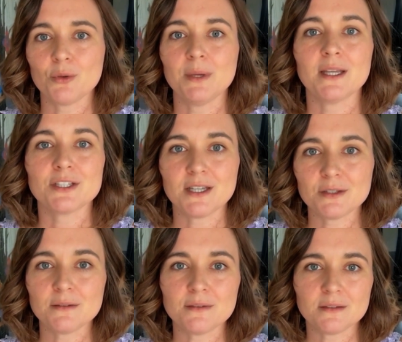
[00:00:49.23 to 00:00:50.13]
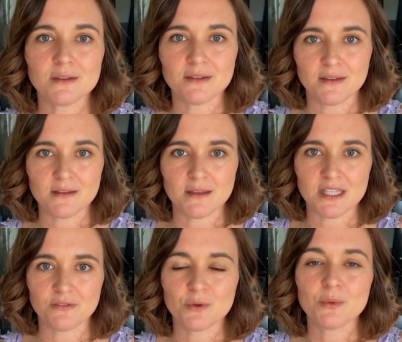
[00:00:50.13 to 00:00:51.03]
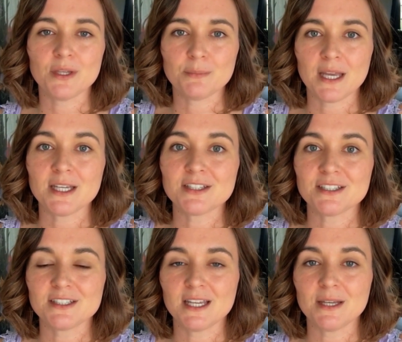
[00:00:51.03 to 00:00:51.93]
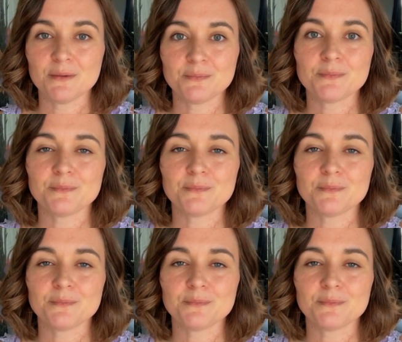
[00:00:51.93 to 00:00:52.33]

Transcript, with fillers: medicine, even when the pain is the same.